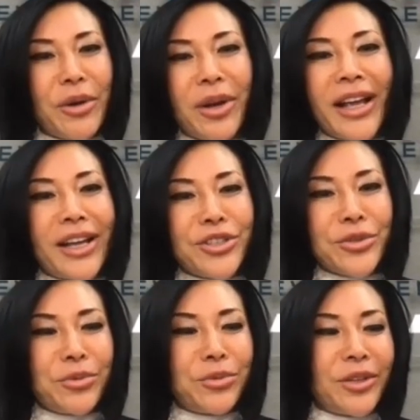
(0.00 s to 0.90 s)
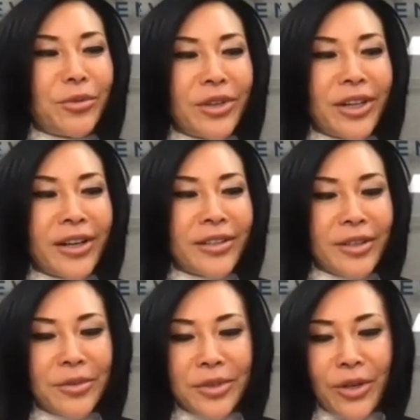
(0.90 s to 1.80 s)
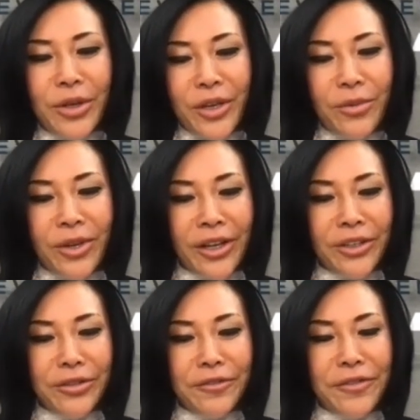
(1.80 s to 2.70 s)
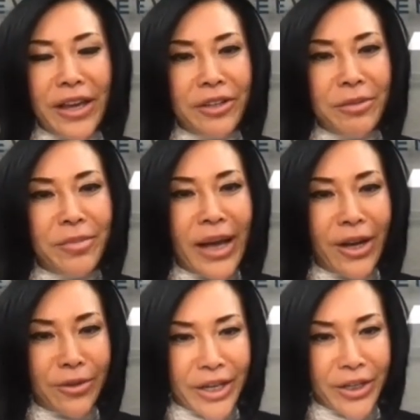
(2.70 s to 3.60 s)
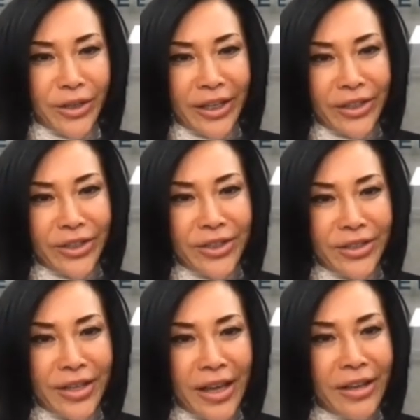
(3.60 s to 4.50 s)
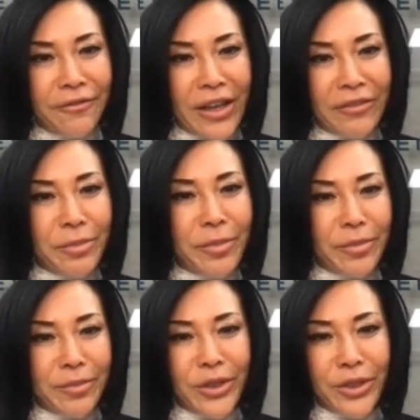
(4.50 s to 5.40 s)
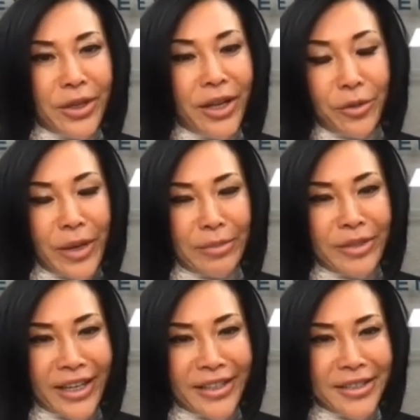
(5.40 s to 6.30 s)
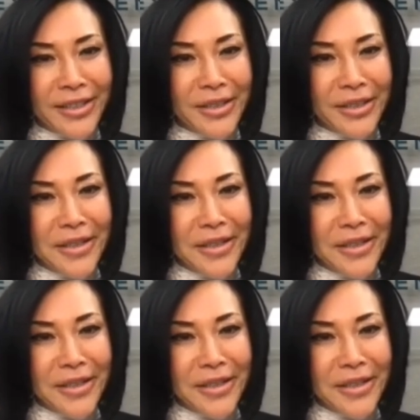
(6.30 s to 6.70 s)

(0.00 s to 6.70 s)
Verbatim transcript: So I want to ask you what what are okay, what are your favorite bioregulators and favorite, you know, other peptides?